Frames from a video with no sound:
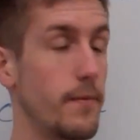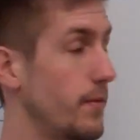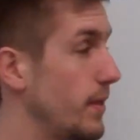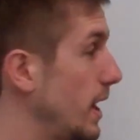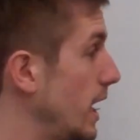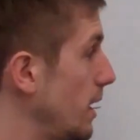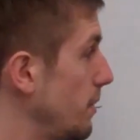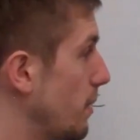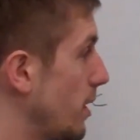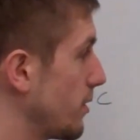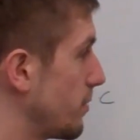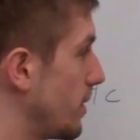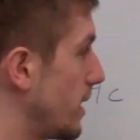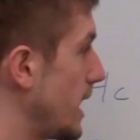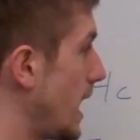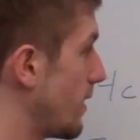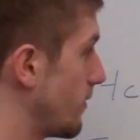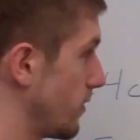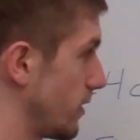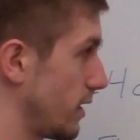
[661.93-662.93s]
Then I'd multiply
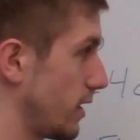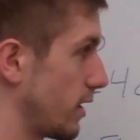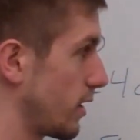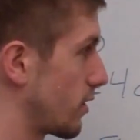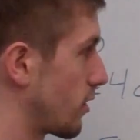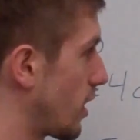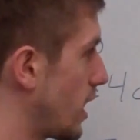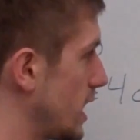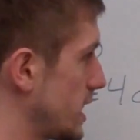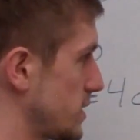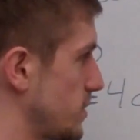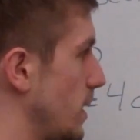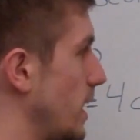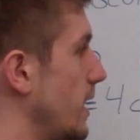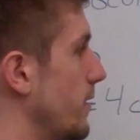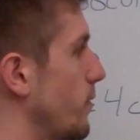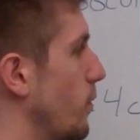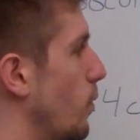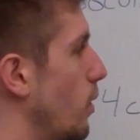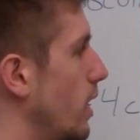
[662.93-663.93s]
everything across, where I
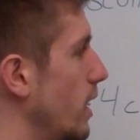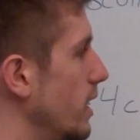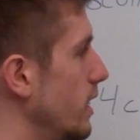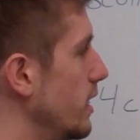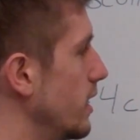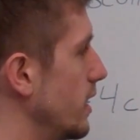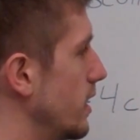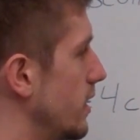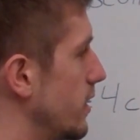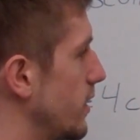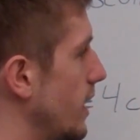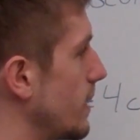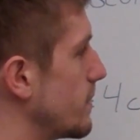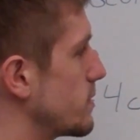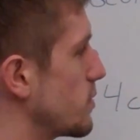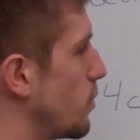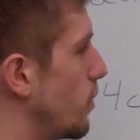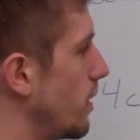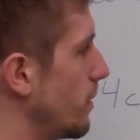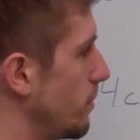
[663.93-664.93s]
have 1
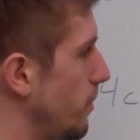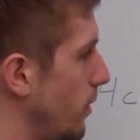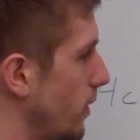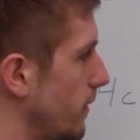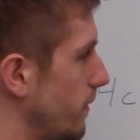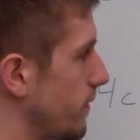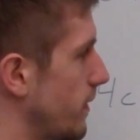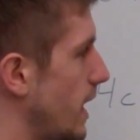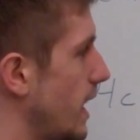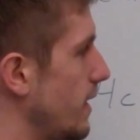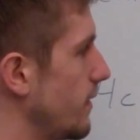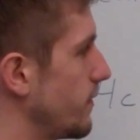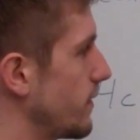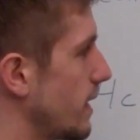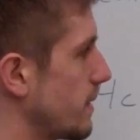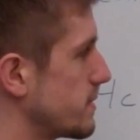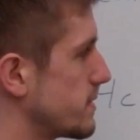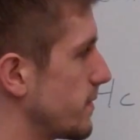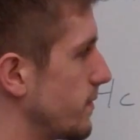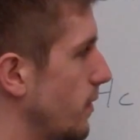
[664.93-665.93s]
times 1.5
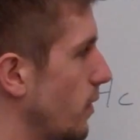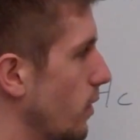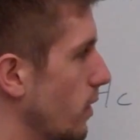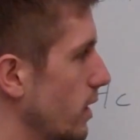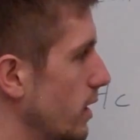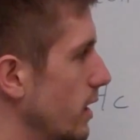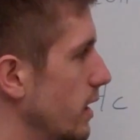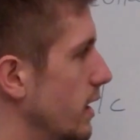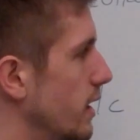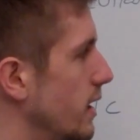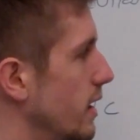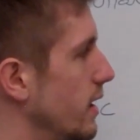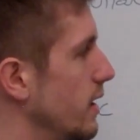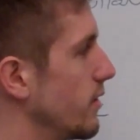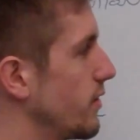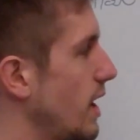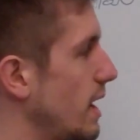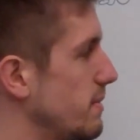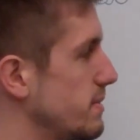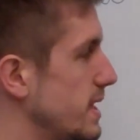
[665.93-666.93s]
times 4
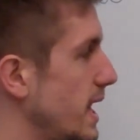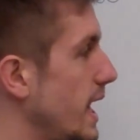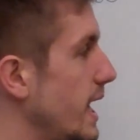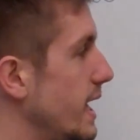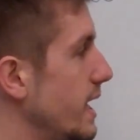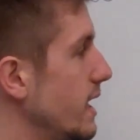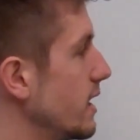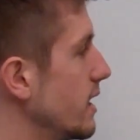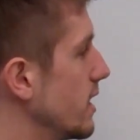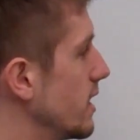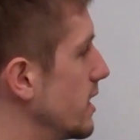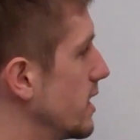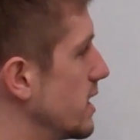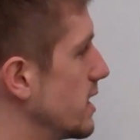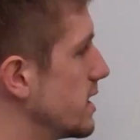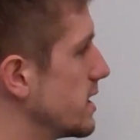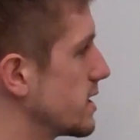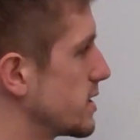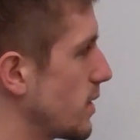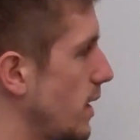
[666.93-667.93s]
times 8.
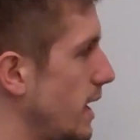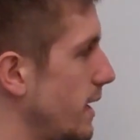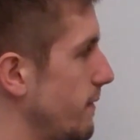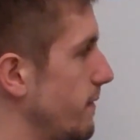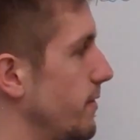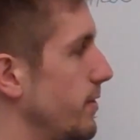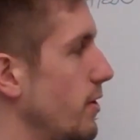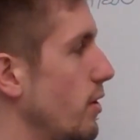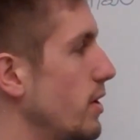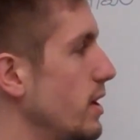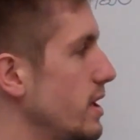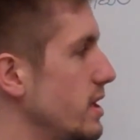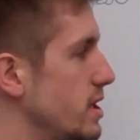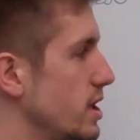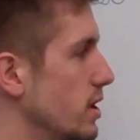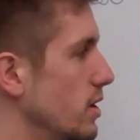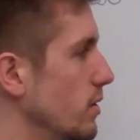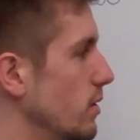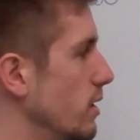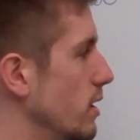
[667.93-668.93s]
So I have
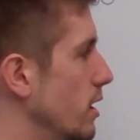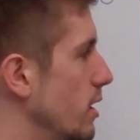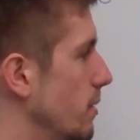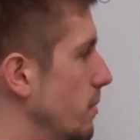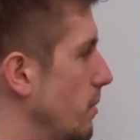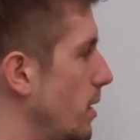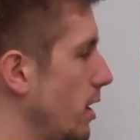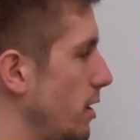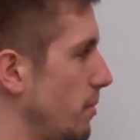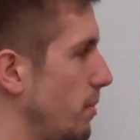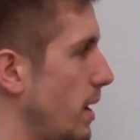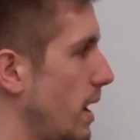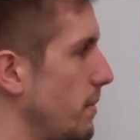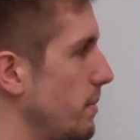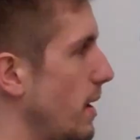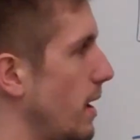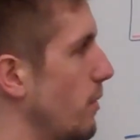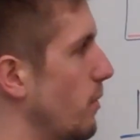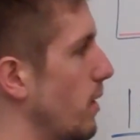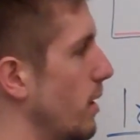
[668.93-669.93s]
32 multiplied
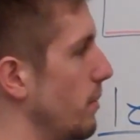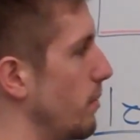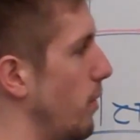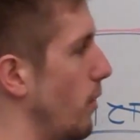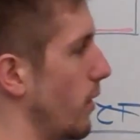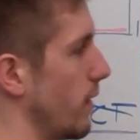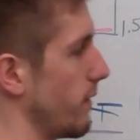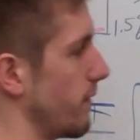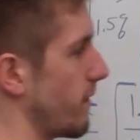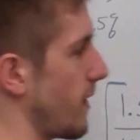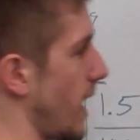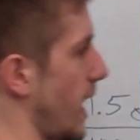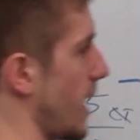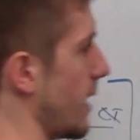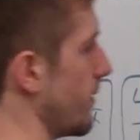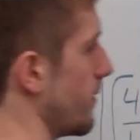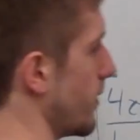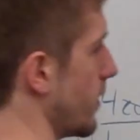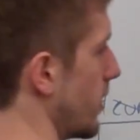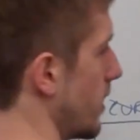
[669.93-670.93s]
by 1.5.